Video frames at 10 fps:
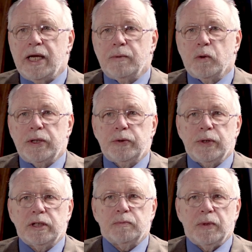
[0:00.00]
I'm going to
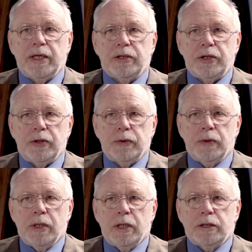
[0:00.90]
explain to you
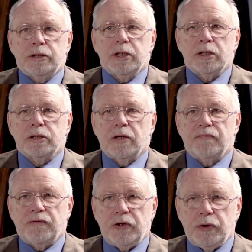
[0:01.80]
just a
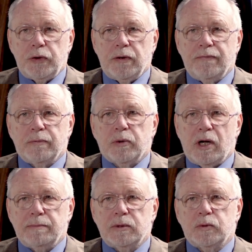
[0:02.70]
few of the
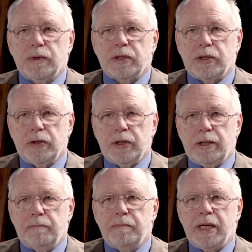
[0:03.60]
problems with the
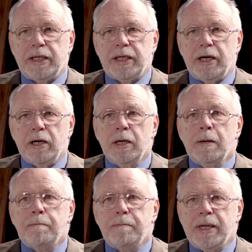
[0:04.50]
current Medicare
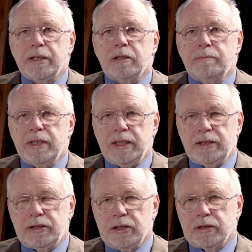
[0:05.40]
medical billing
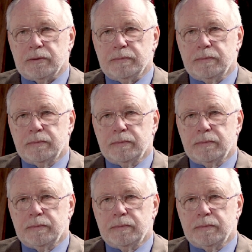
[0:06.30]
system.